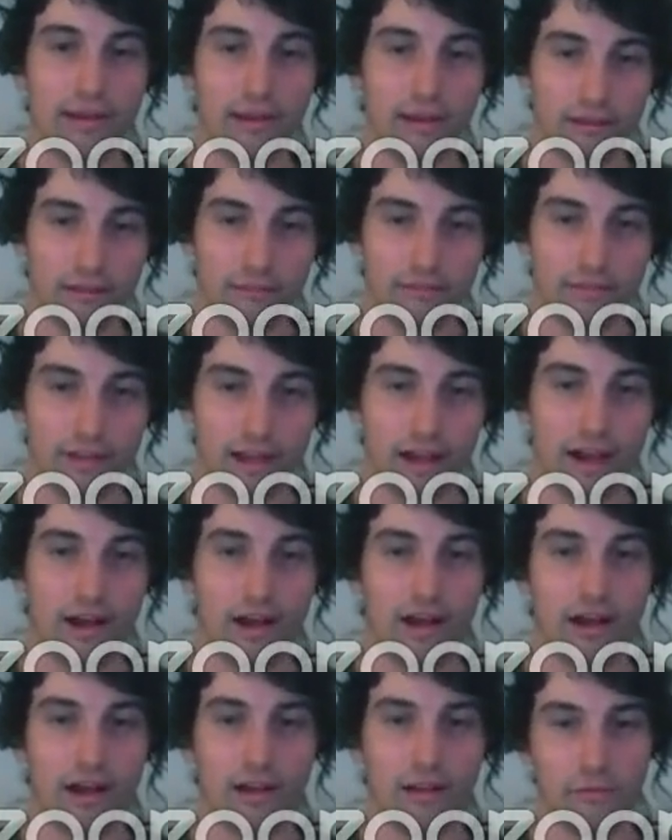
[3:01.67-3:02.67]
if there
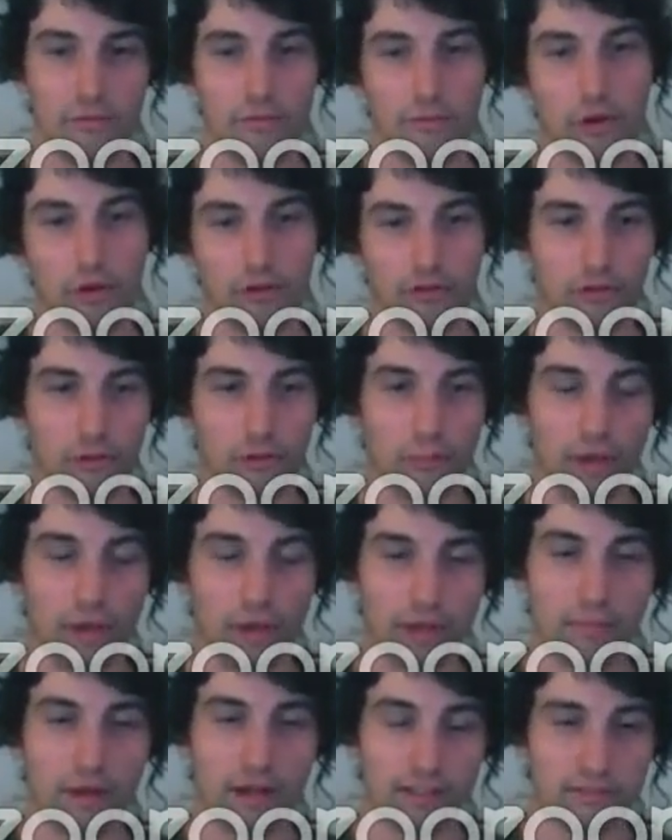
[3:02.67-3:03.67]
are not so
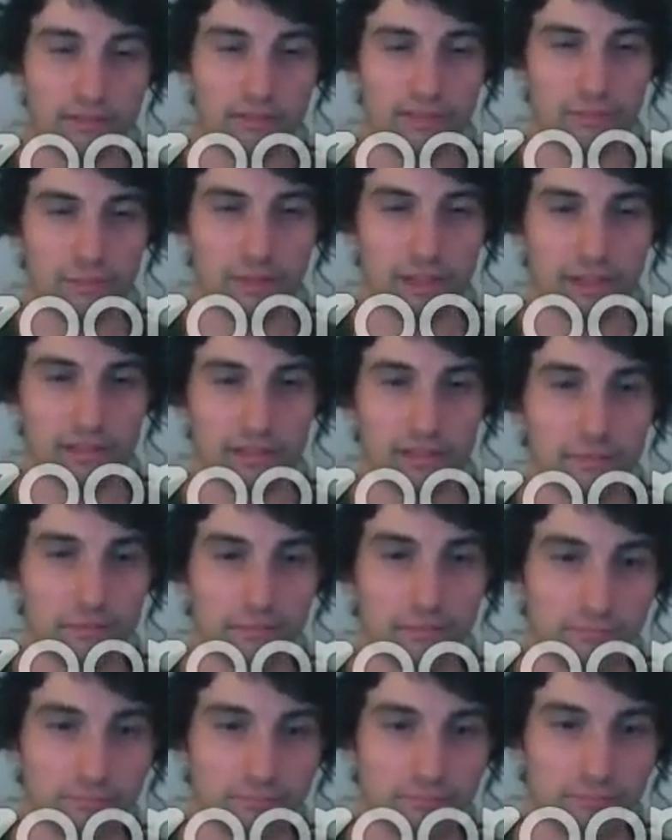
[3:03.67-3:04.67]
many participants.
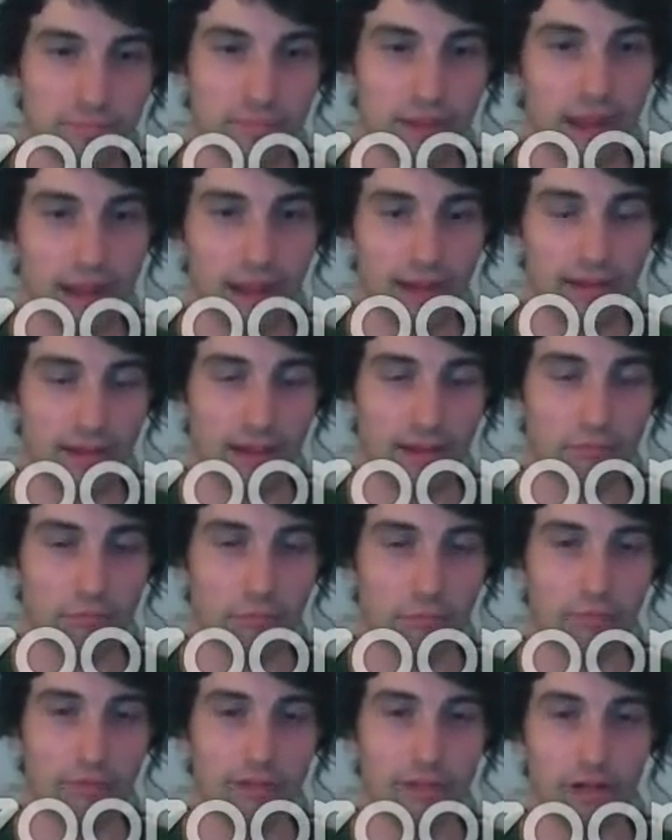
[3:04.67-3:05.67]
And that
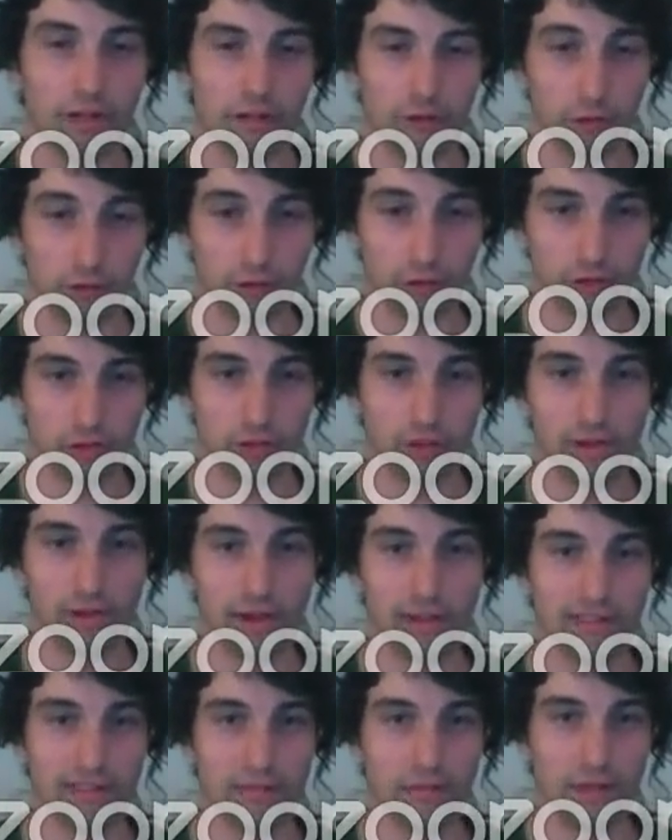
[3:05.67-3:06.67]
would be a conditional
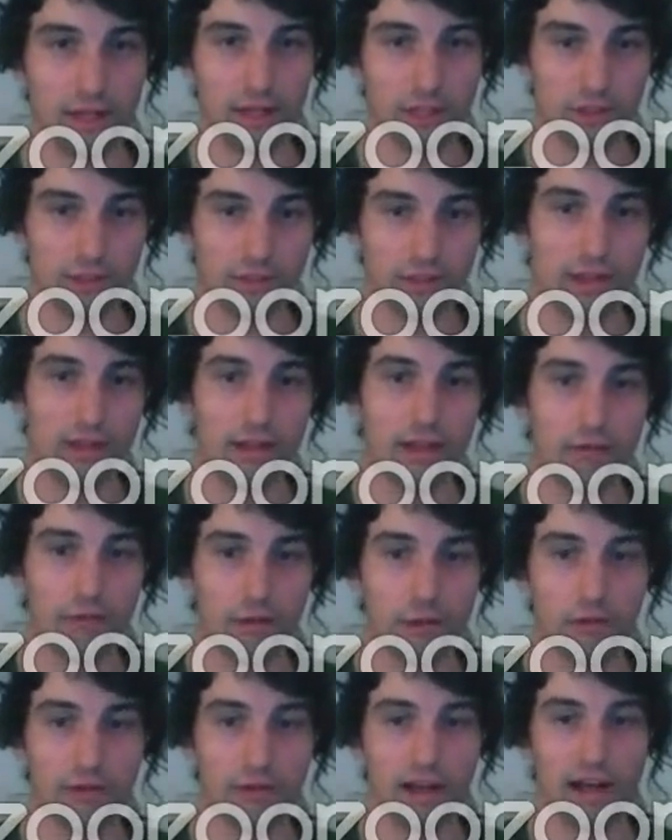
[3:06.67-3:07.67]
bisimulation.
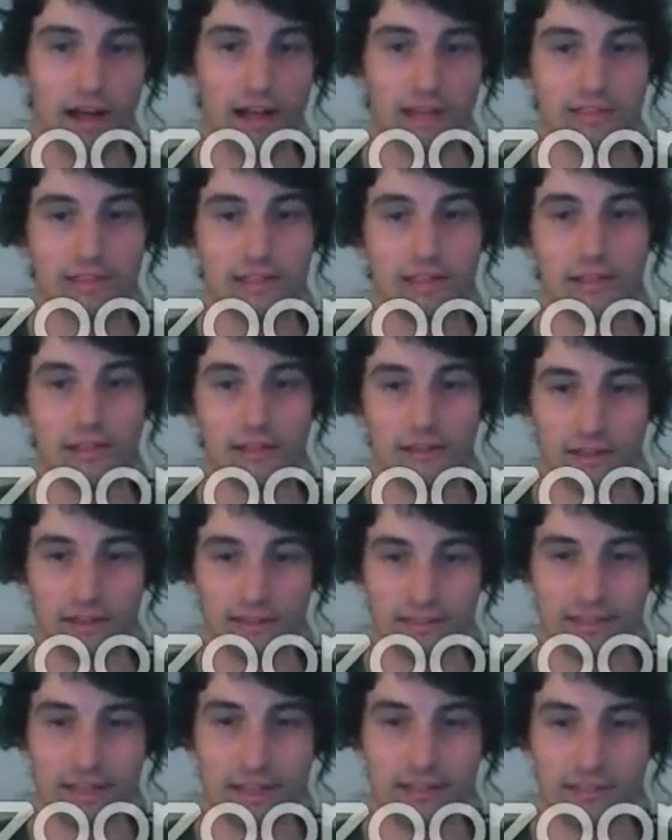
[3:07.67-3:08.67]
We could ask,
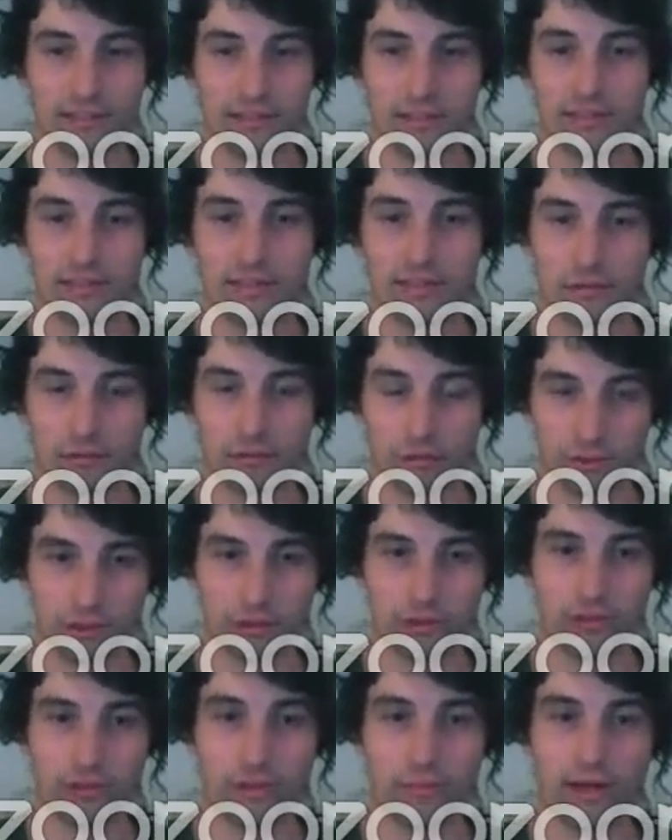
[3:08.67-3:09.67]
does there exist a
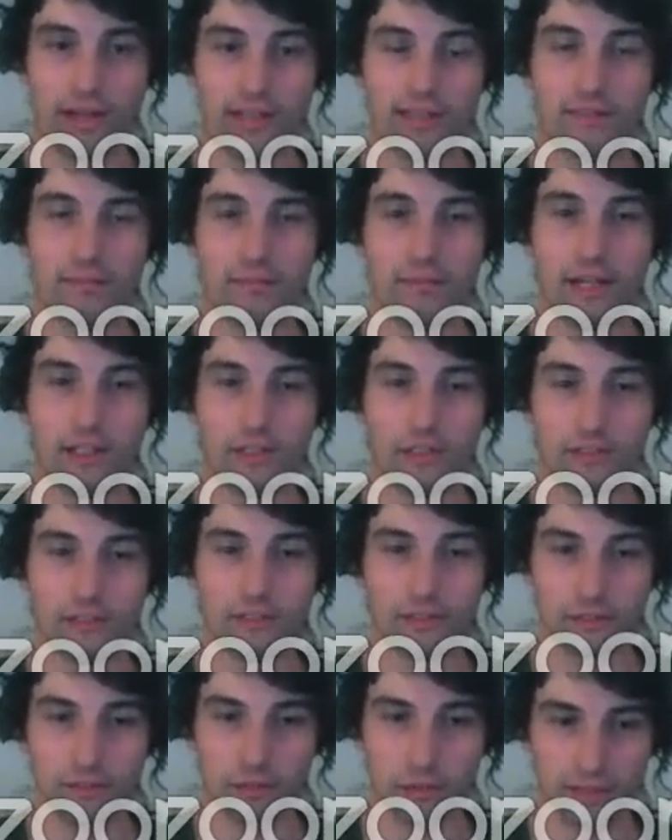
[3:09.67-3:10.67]
conditional
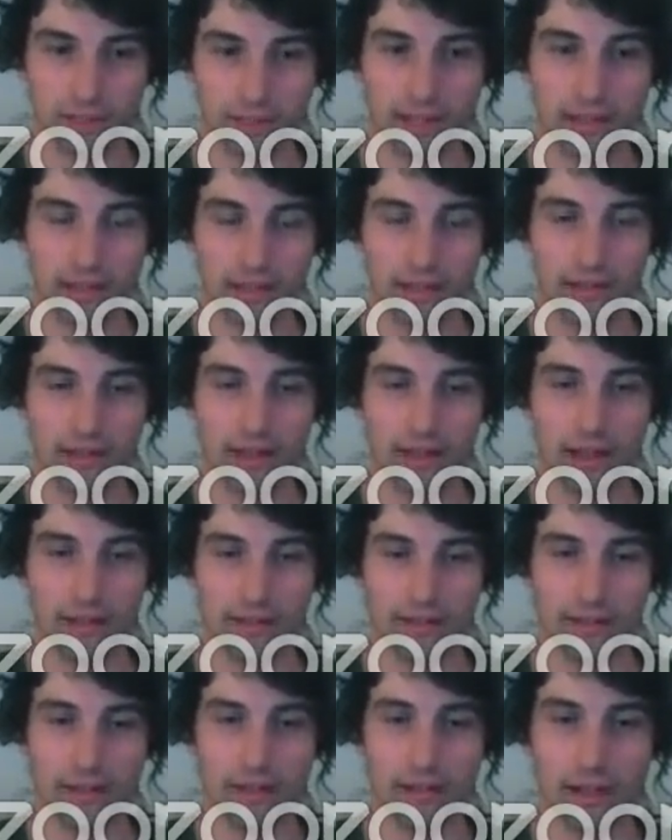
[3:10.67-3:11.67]
bisimulation containing an
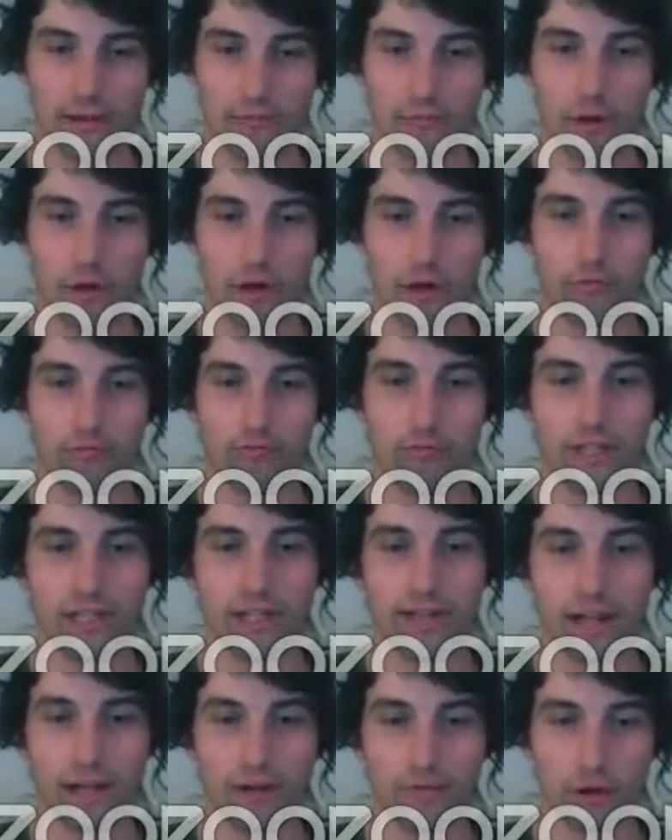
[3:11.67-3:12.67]
ideal network,
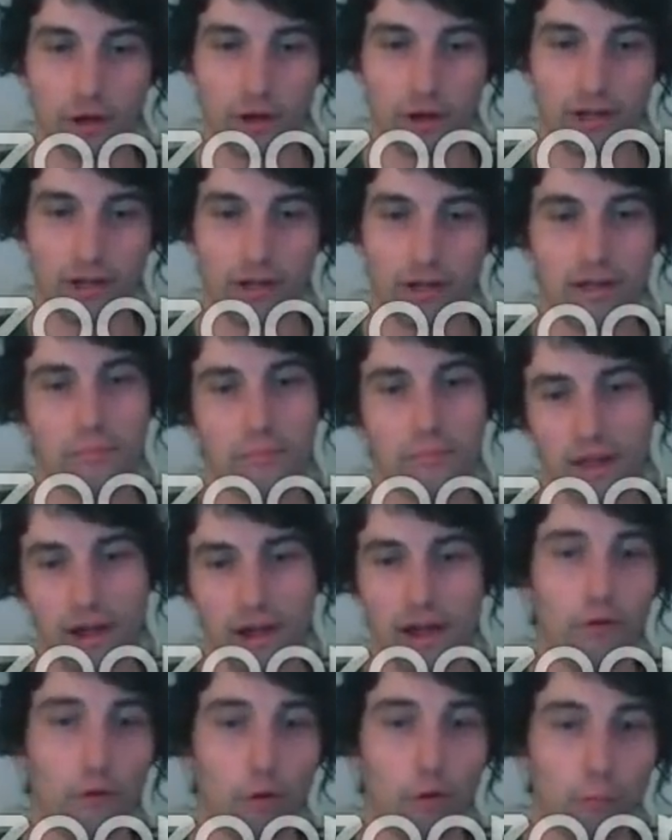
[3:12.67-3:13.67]
real network, there
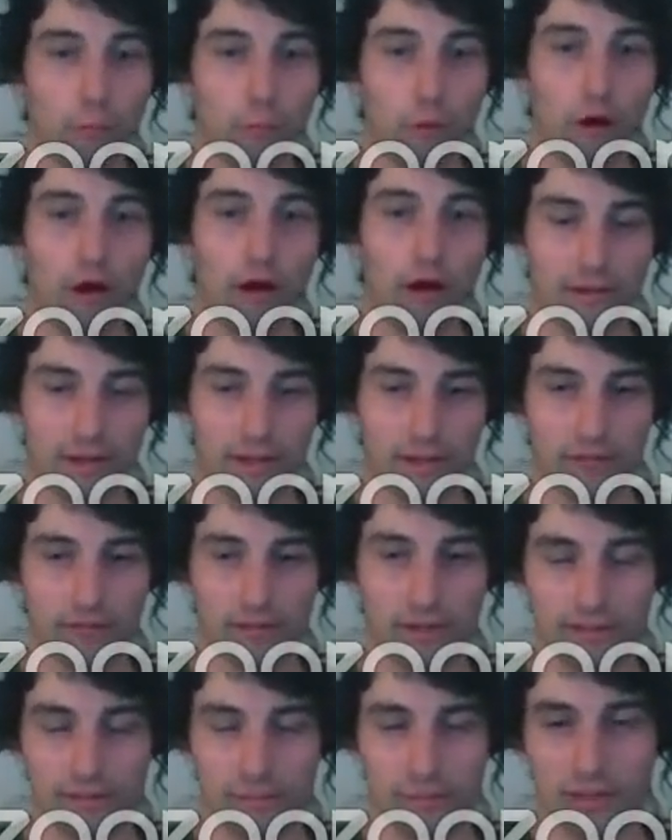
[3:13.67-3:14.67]
are no more than
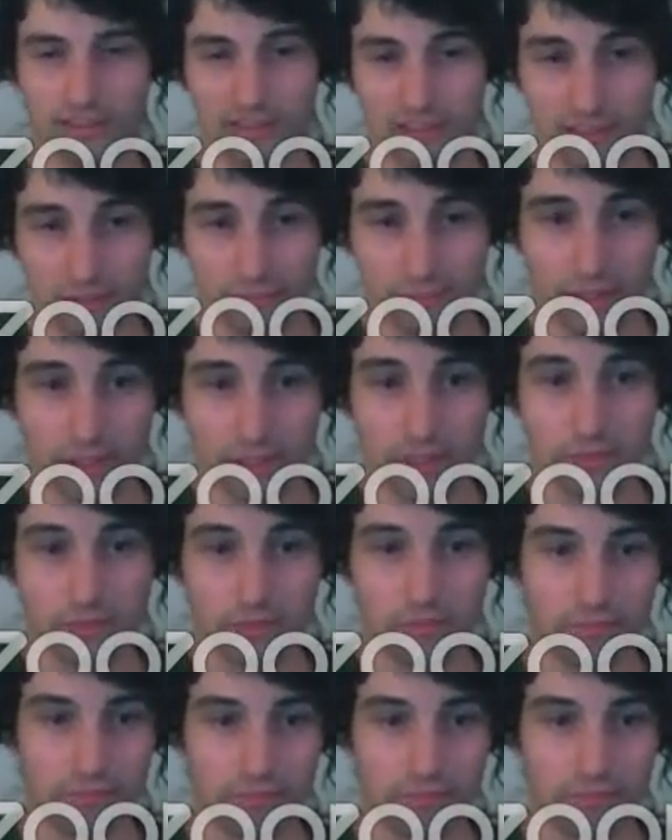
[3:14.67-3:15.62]
20 participants?